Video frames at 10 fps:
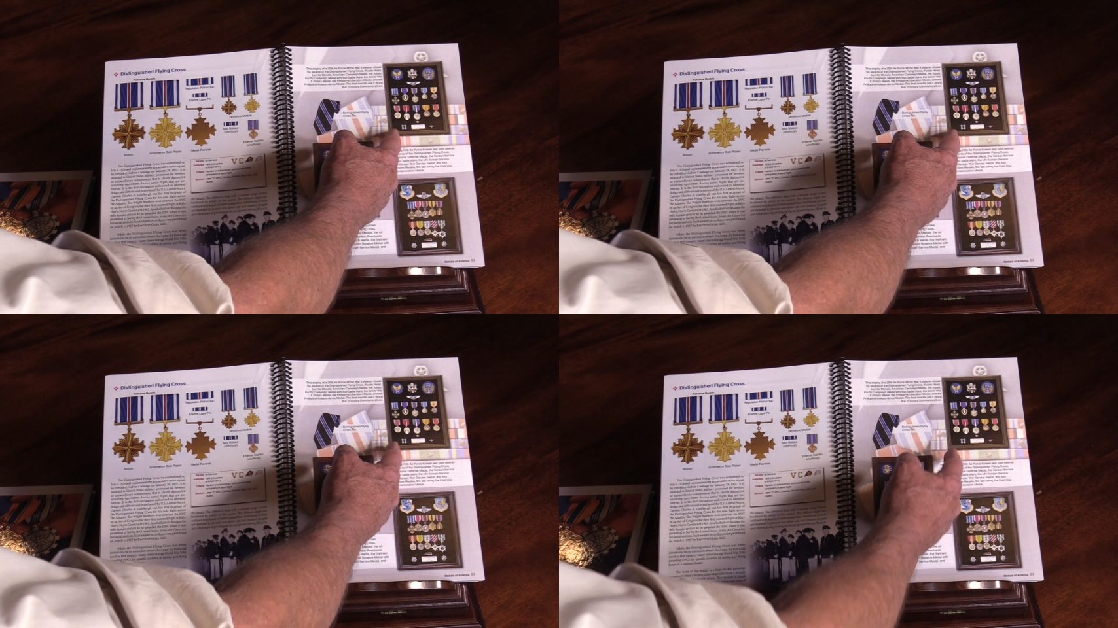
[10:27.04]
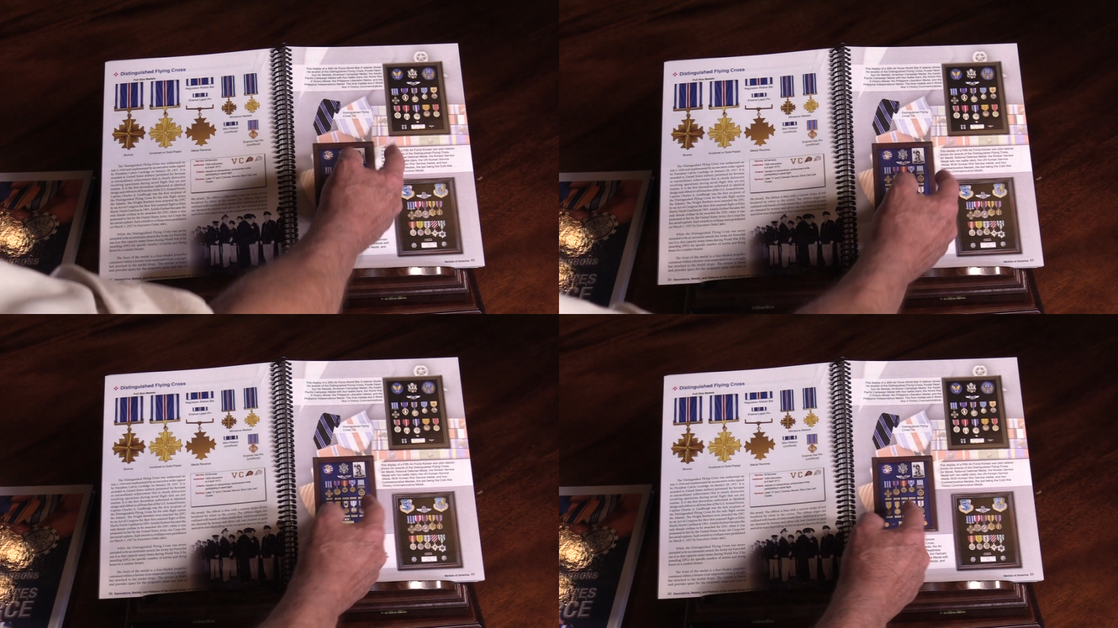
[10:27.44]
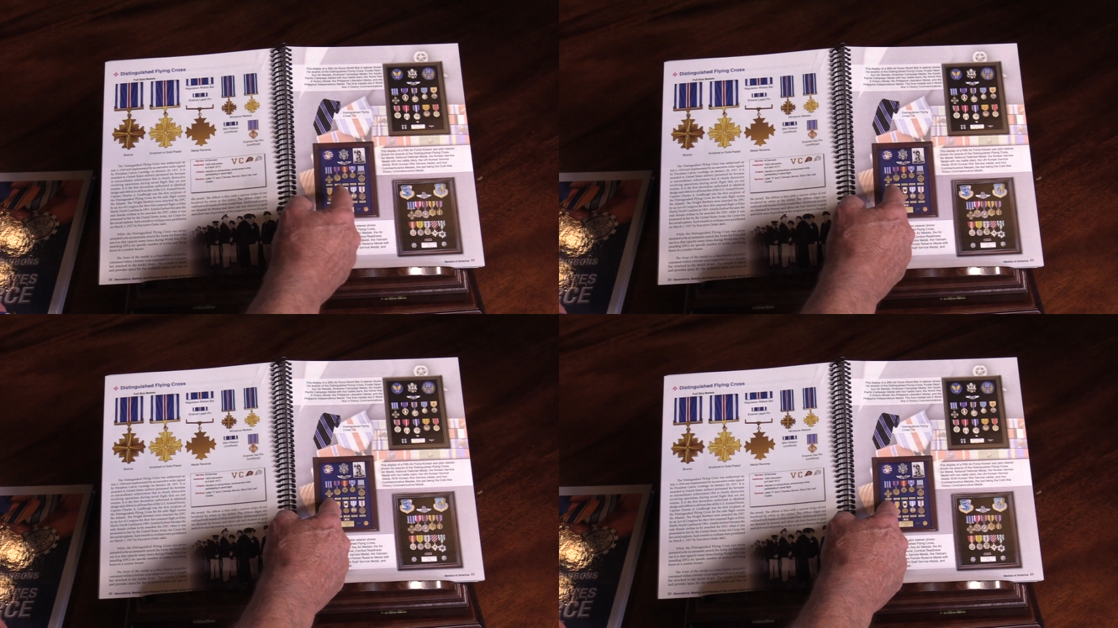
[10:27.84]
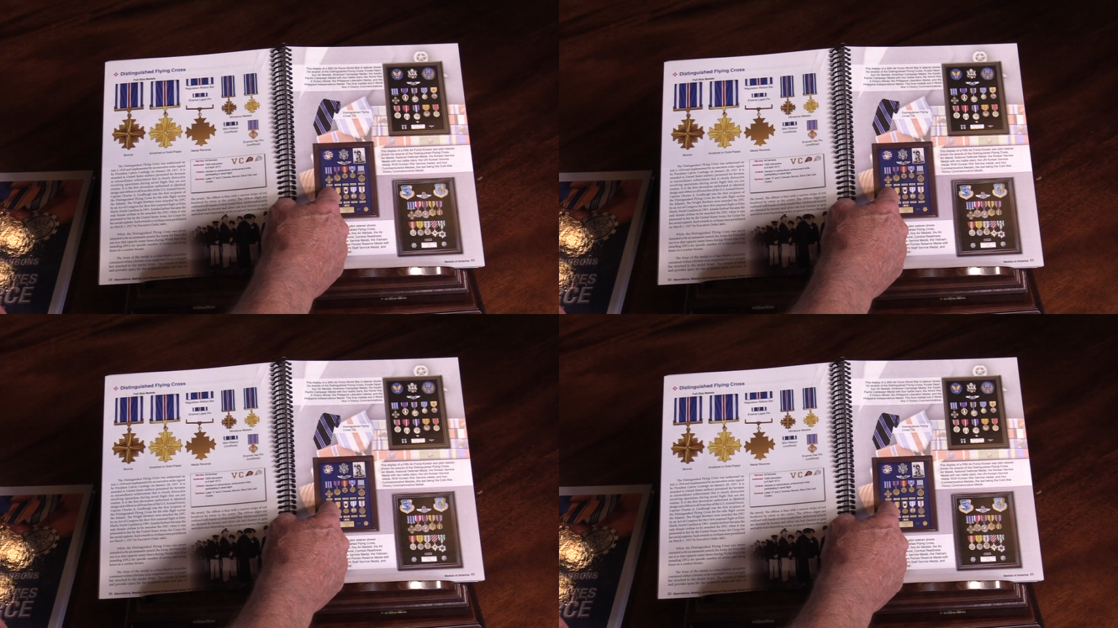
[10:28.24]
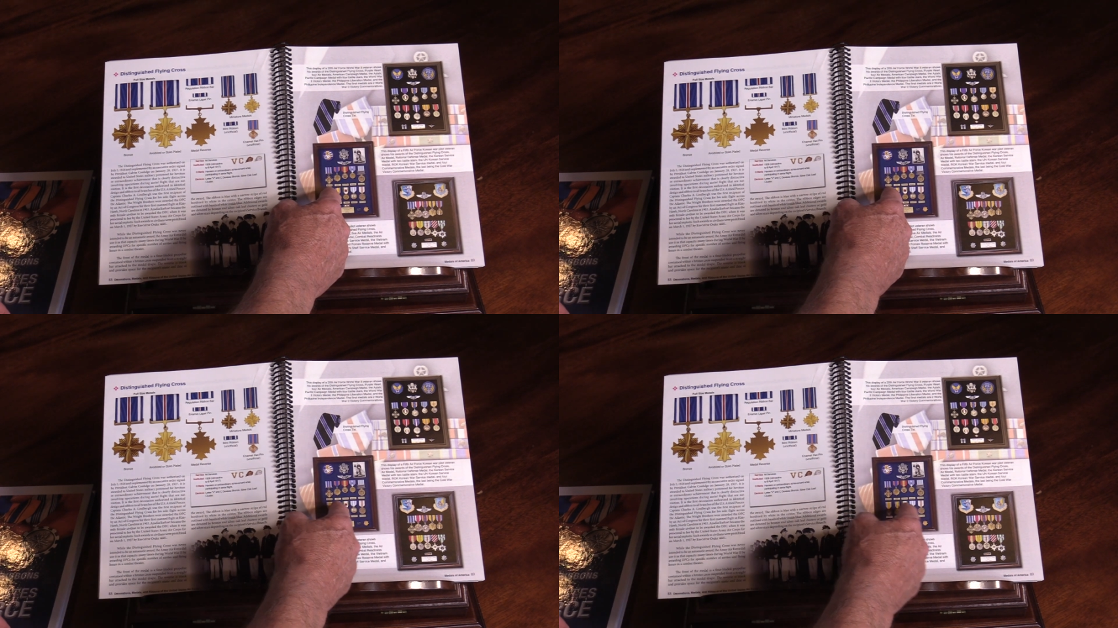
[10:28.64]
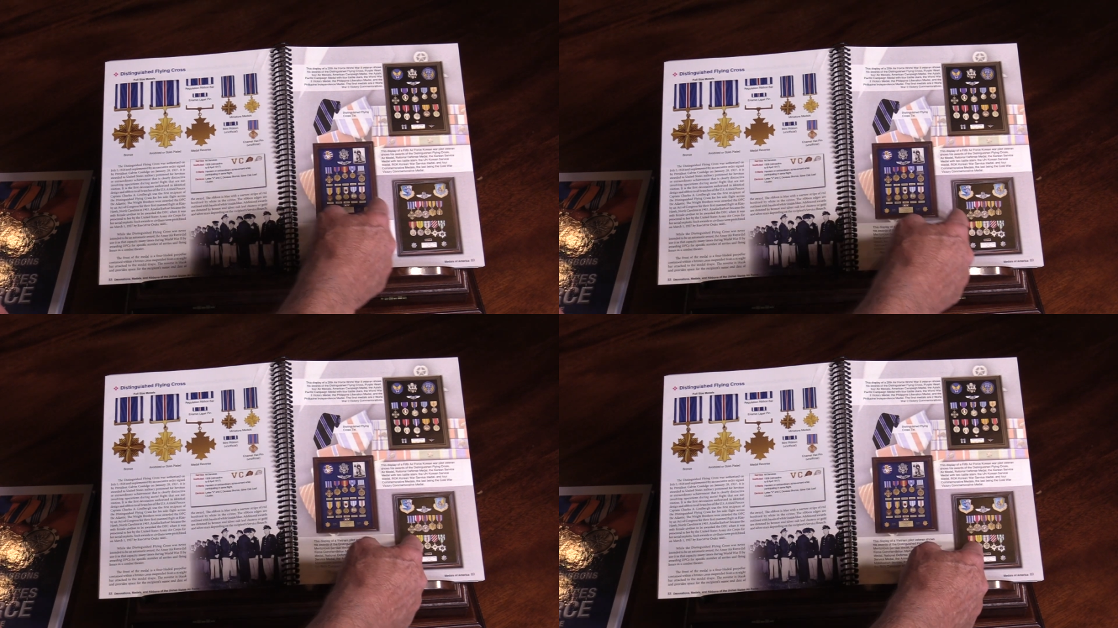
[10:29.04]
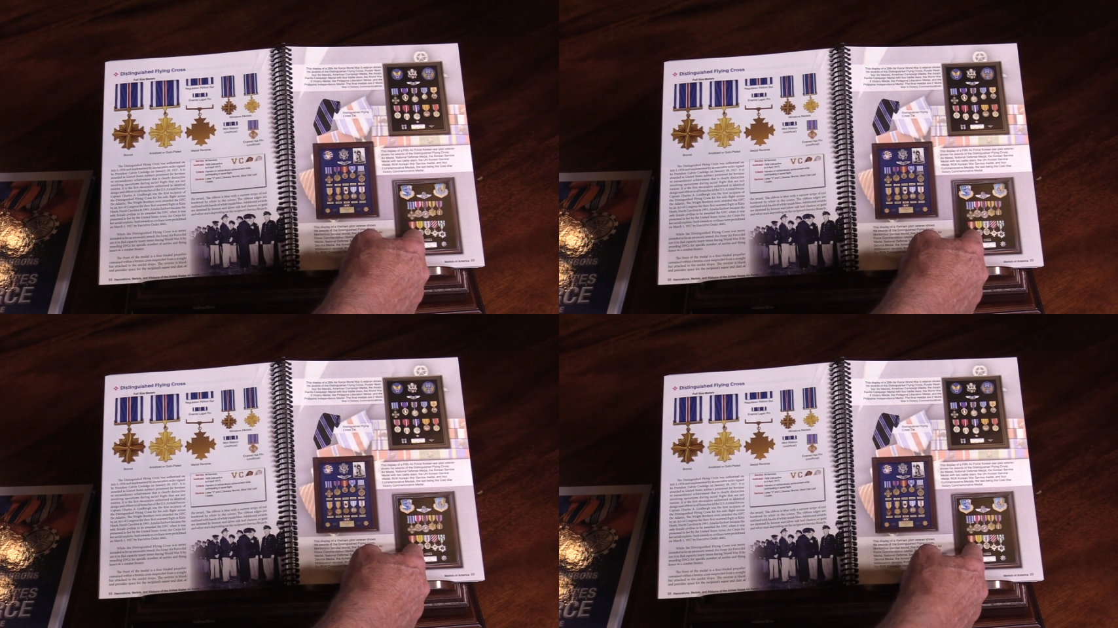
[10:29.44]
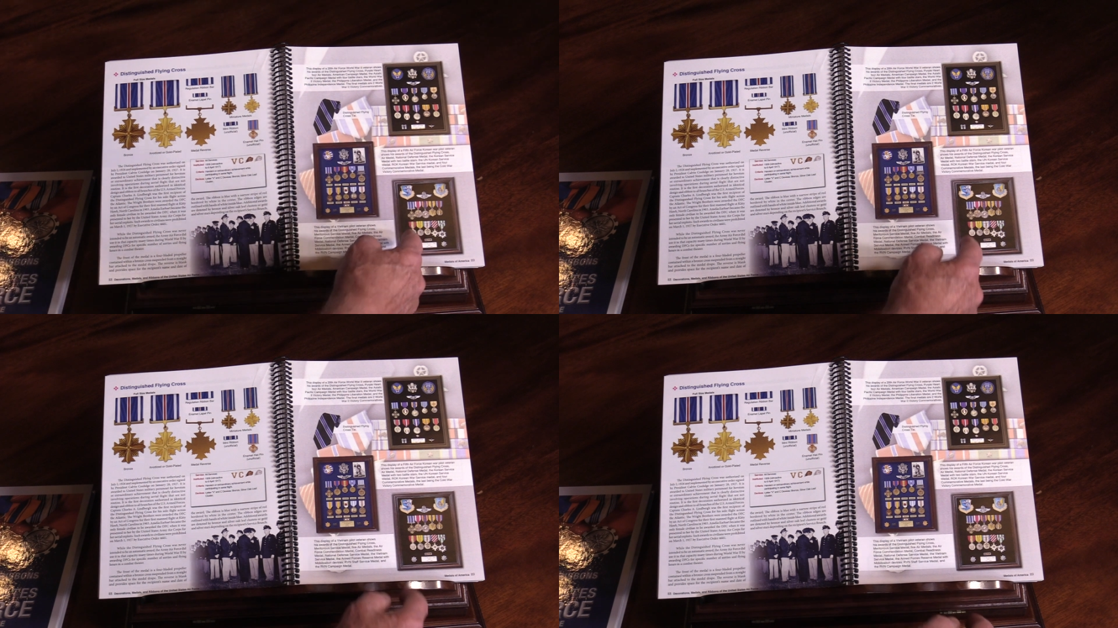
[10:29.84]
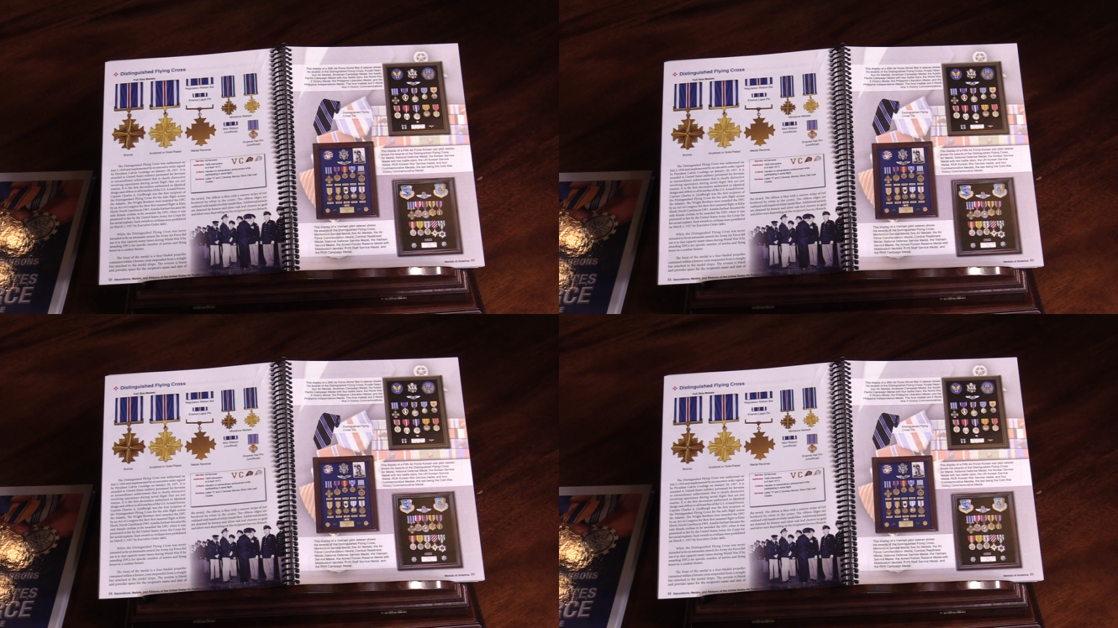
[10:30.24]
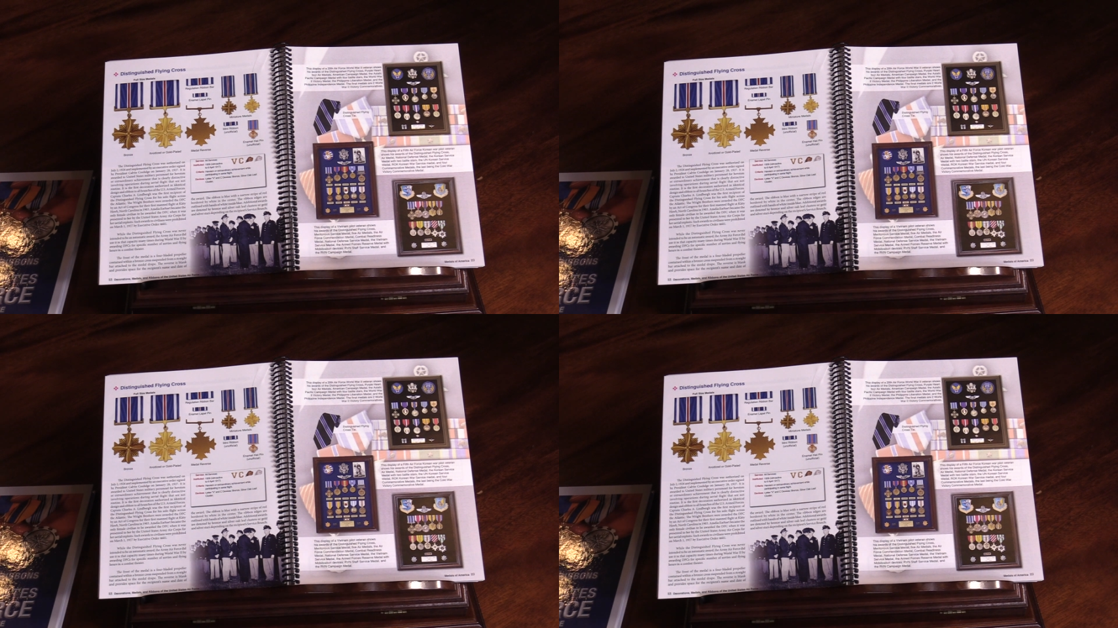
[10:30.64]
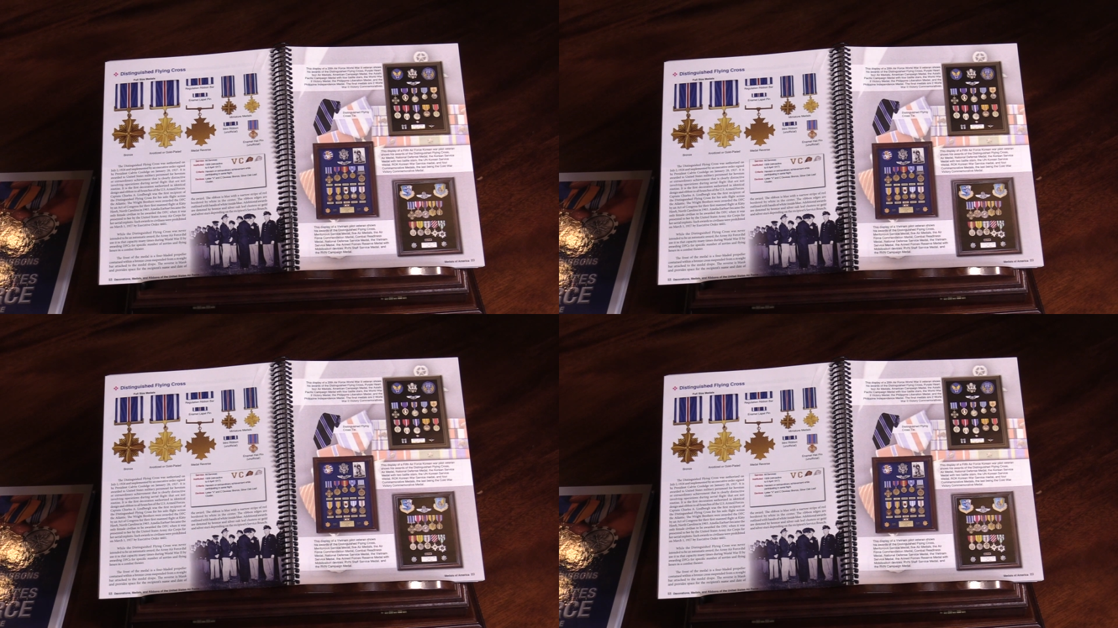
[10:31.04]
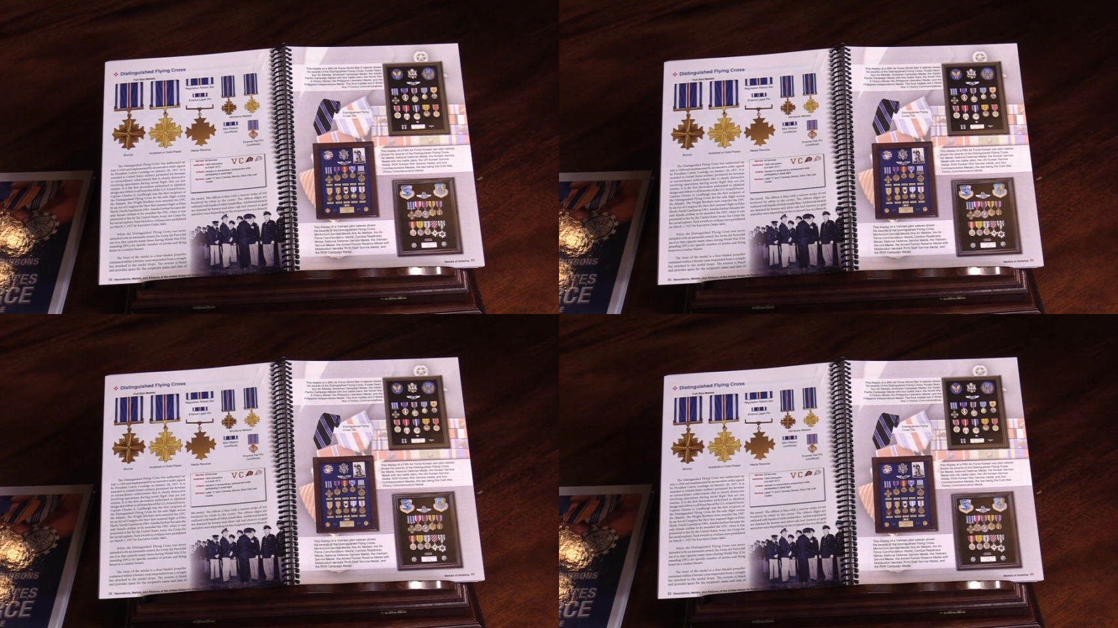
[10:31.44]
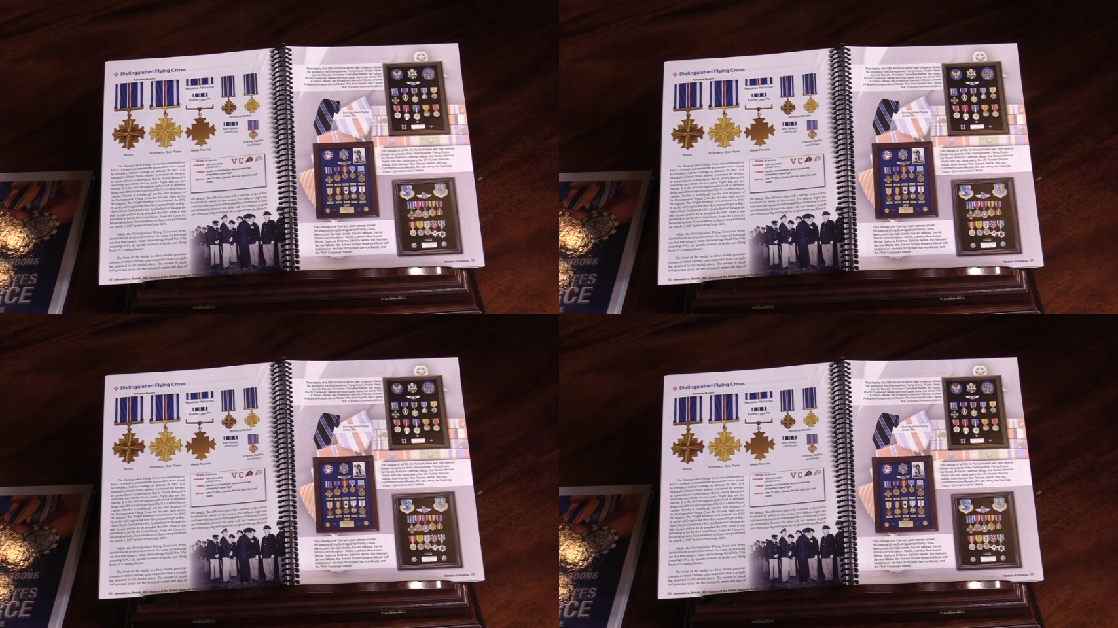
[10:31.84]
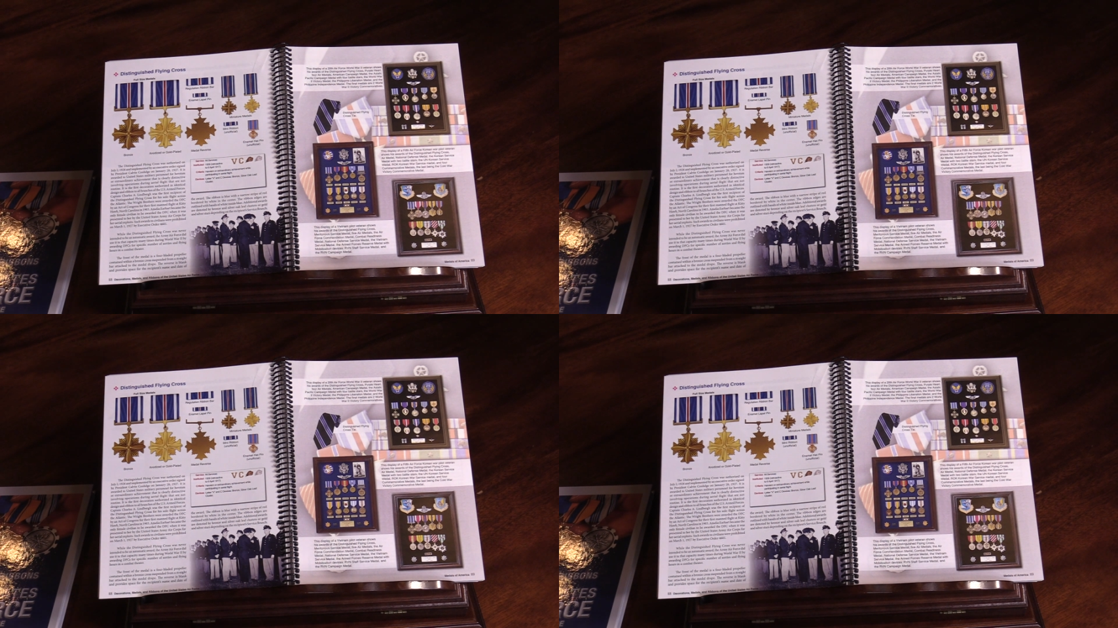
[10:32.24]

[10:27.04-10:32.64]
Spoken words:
[unreadable: no face in view]